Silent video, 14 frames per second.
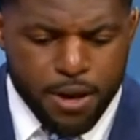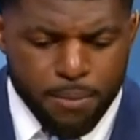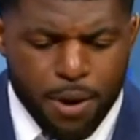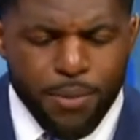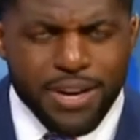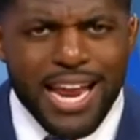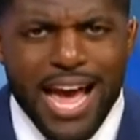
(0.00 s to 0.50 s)

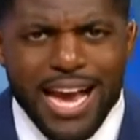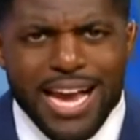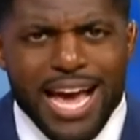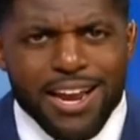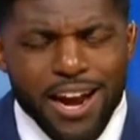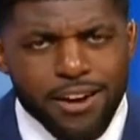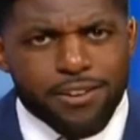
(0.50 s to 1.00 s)
But when Dak
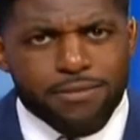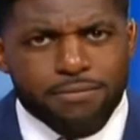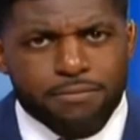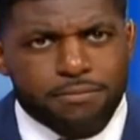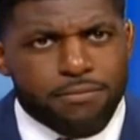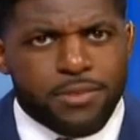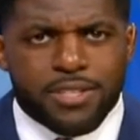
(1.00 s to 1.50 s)
got hurt,
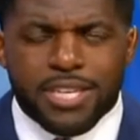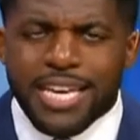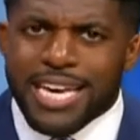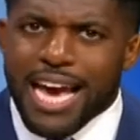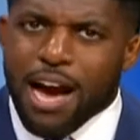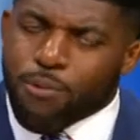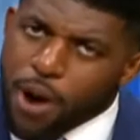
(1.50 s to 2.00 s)

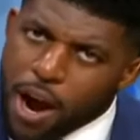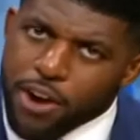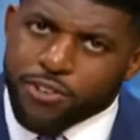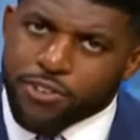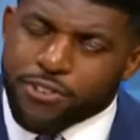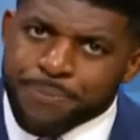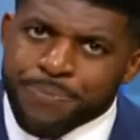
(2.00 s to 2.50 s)
Zeke got
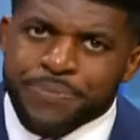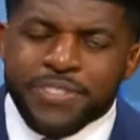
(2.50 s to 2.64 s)
worse.